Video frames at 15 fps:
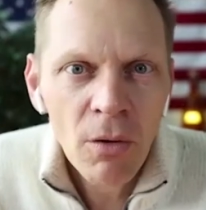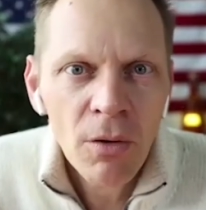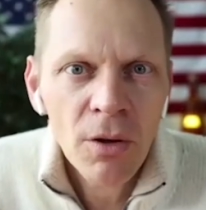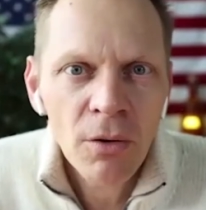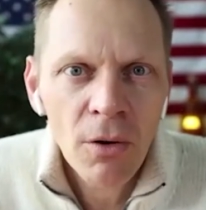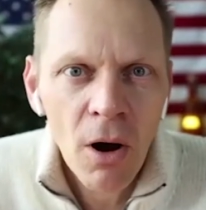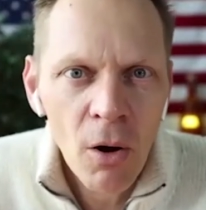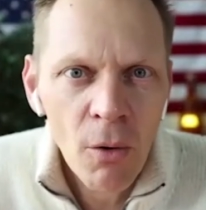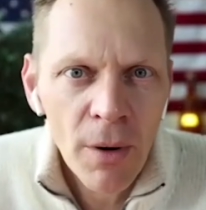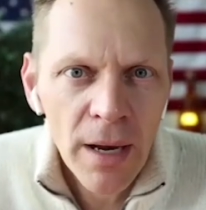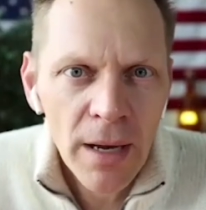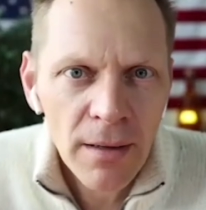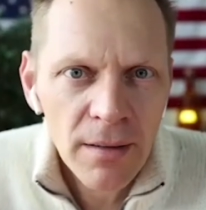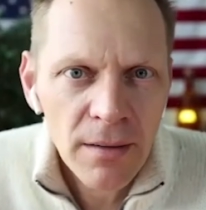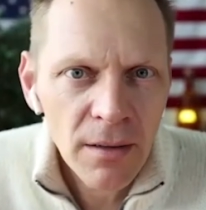you were
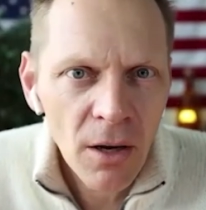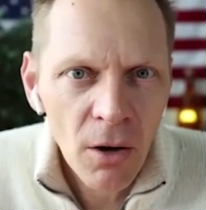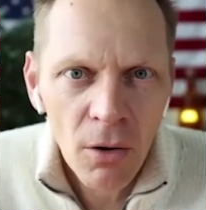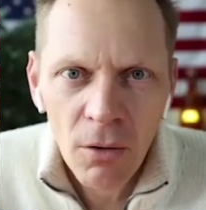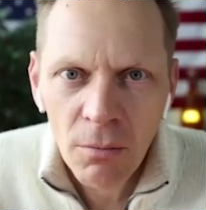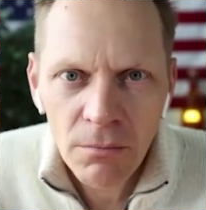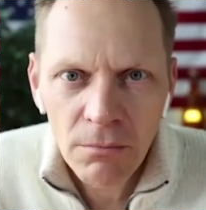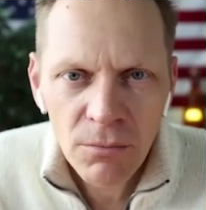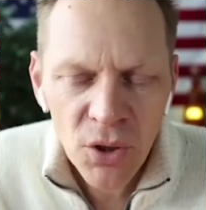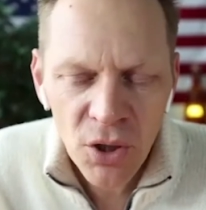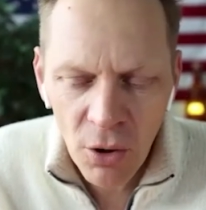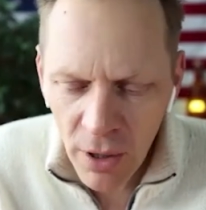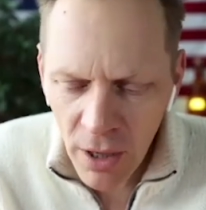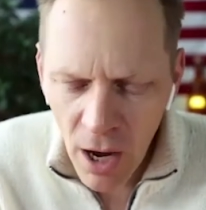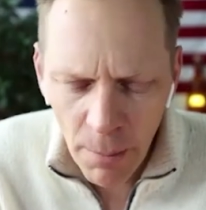always you know
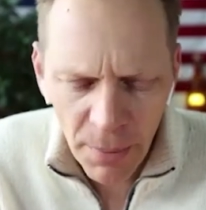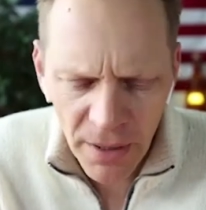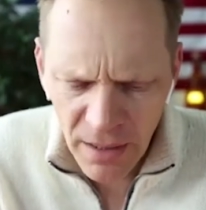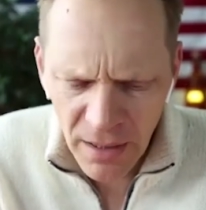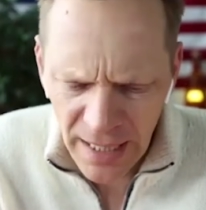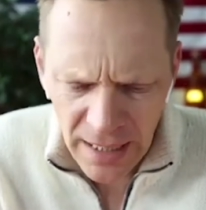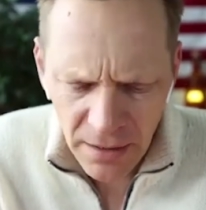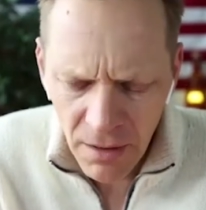showing up and like